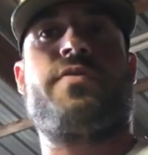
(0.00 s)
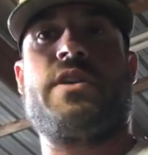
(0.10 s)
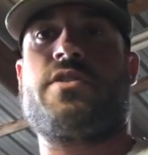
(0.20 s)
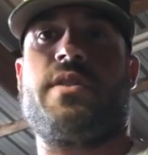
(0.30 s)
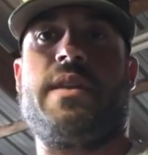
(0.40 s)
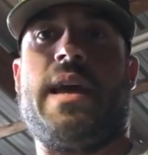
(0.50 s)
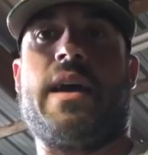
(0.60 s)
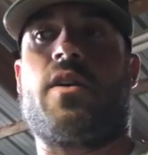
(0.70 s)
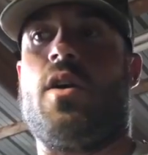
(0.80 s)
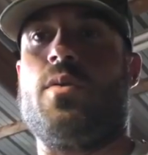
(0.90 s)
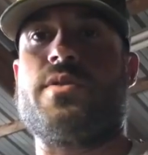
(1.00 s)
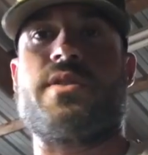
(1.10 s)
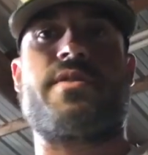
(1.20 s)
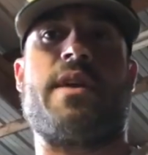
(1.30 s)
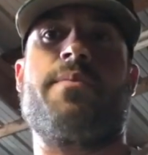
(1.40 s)
fish of the day I caught was
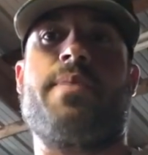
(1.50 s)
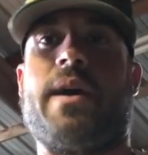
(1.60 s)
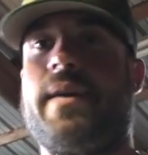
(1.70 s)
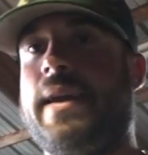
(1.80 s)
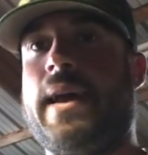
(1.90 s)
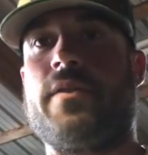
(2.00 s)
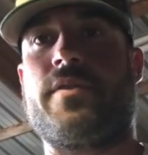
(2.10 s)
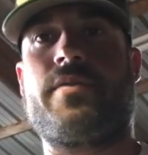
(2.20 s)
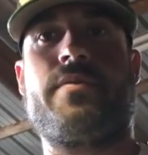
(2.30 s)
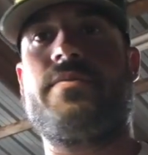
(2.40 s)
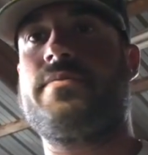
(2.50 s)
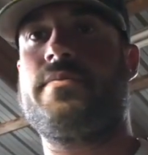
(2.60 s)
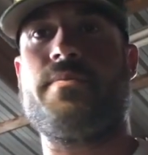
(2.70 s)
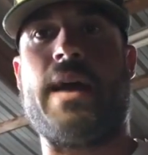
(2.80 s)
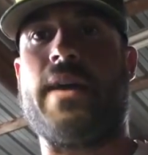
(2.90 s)
a 7-pound, 8-ounce
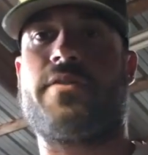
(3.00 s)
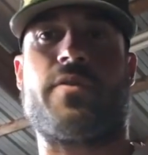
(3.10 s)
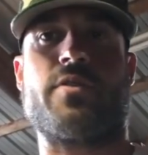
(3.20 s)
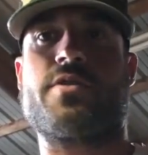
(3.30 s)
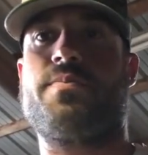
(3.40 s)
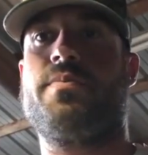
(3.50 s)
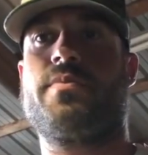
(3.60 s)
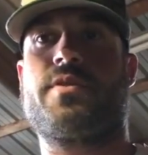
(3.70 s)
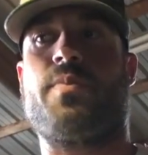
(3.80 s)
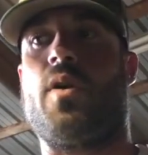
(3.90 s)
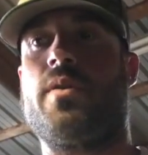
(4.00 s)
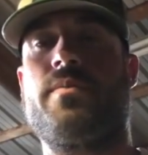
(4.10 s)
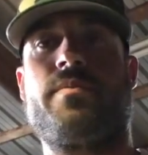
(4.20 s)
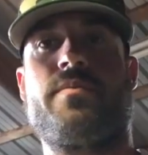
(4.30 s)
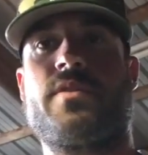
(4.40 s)
bass. First
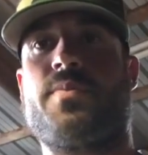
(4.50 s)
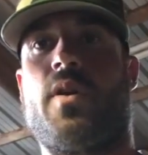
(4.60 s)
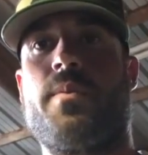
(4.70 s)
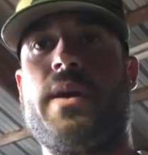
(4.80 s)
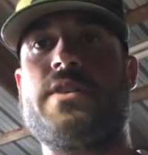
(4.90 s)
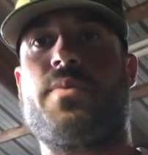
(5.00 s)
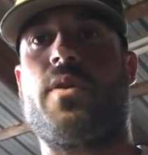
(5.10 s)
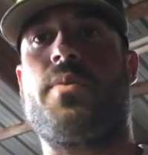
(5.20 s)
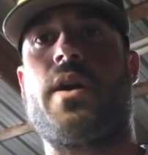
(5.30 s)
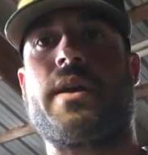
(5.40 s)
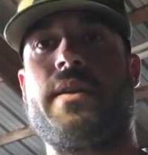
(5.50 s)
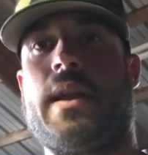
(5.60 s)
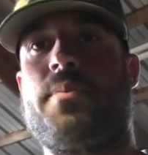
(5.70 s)
spawning bait, spawning pocket that I